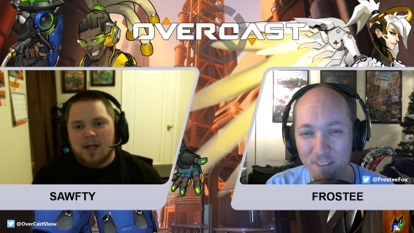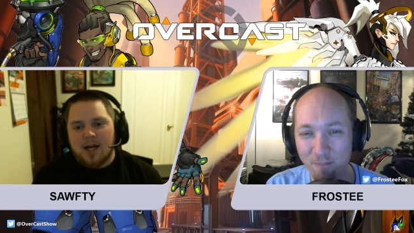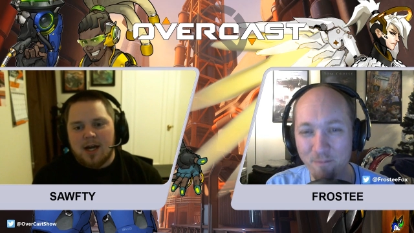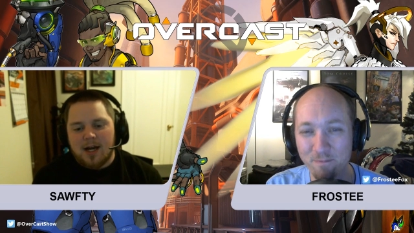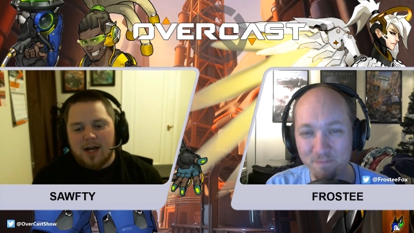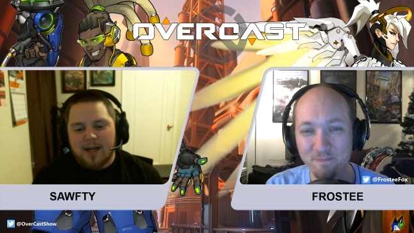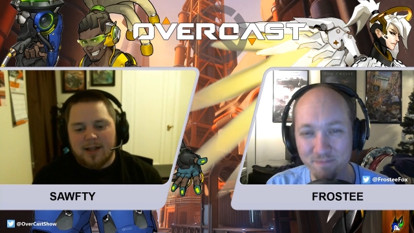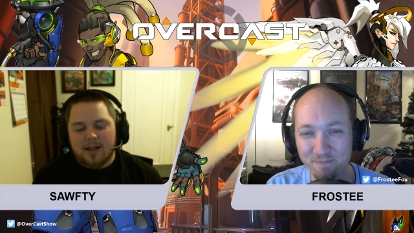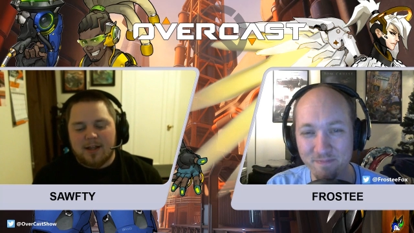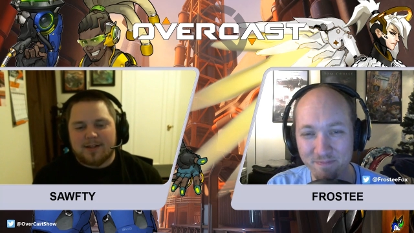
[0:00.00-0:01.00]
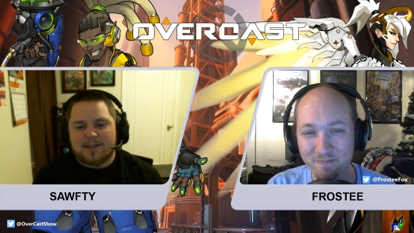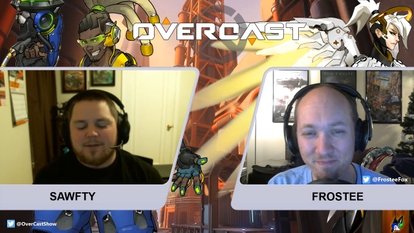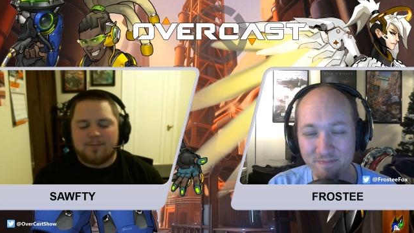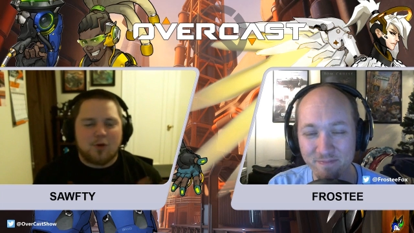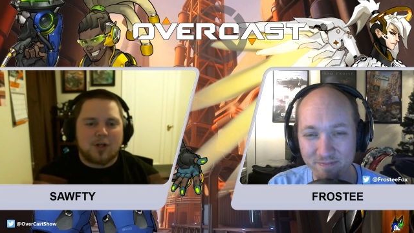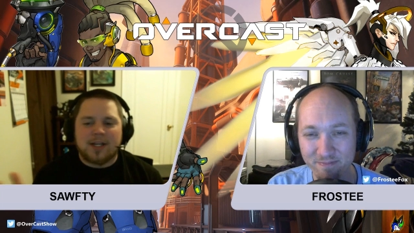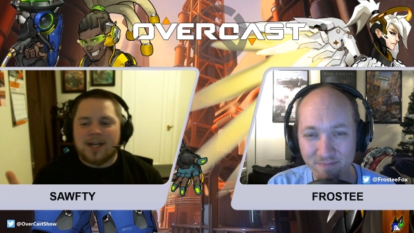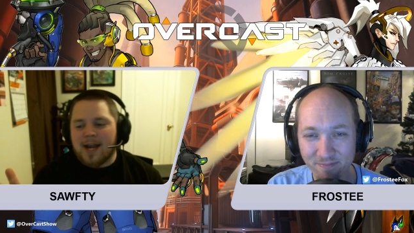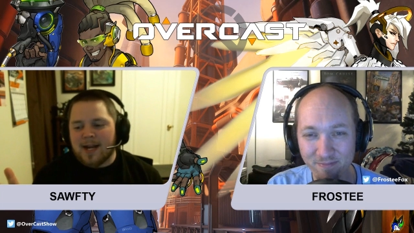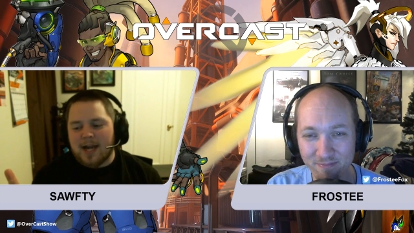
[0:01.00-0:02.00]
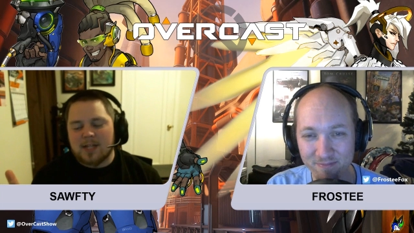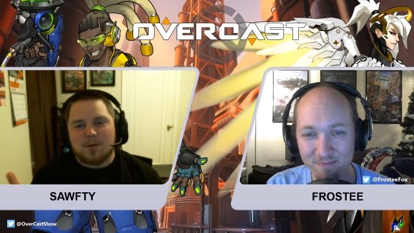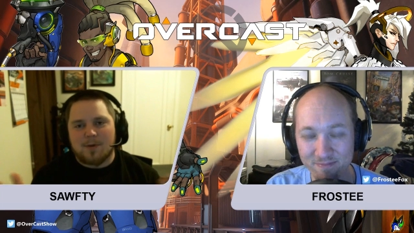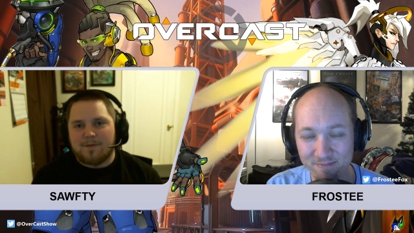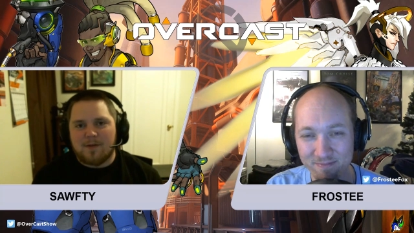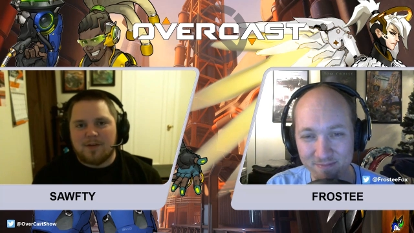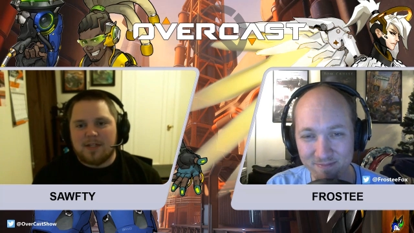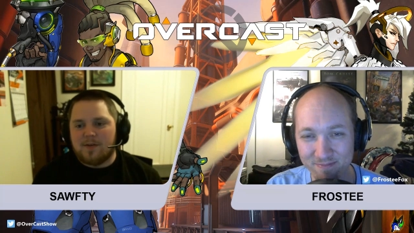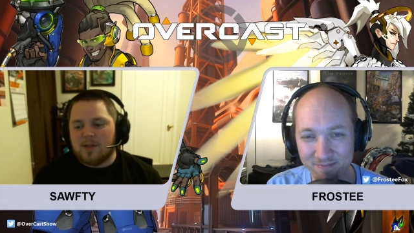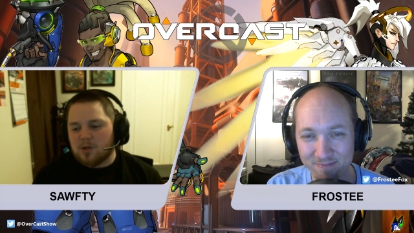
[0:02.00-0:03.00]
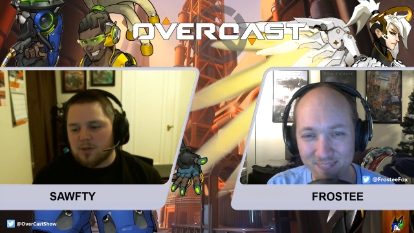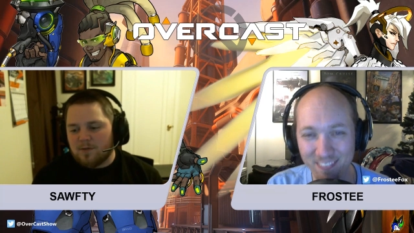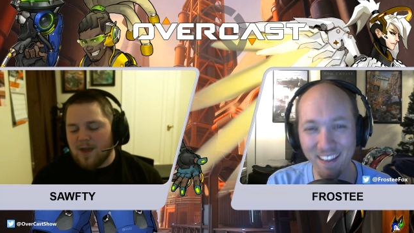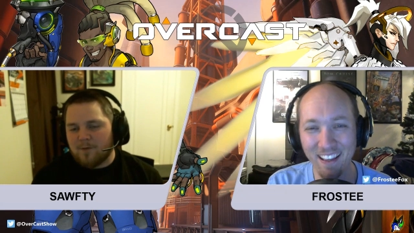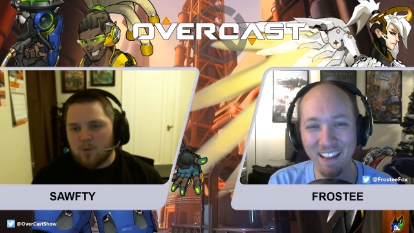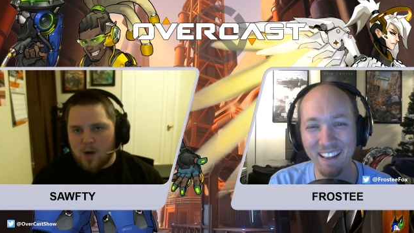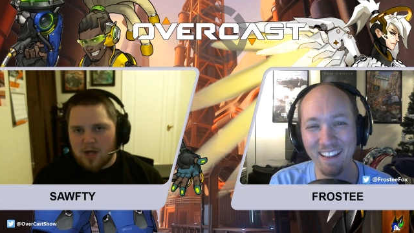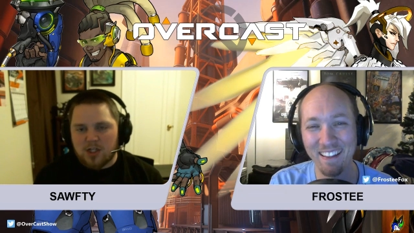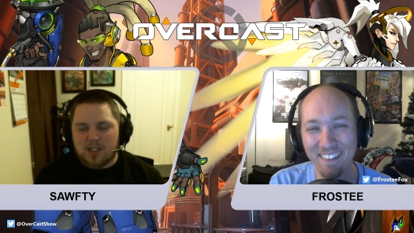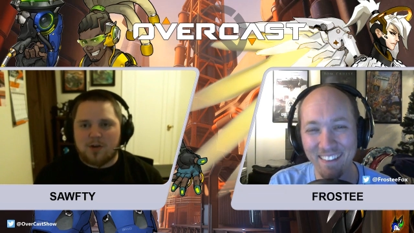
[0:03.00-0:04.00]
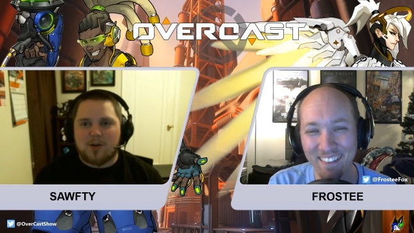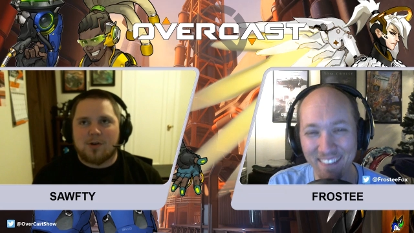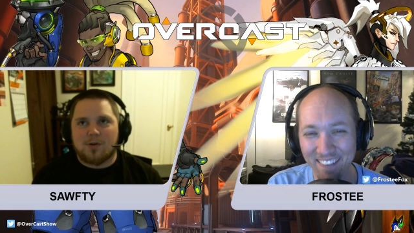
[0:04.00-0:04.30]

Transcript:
Speaker 1: Uh, I Brooklyn Nine Nine is one of my favorite TV shows. i haven't watched it, Terry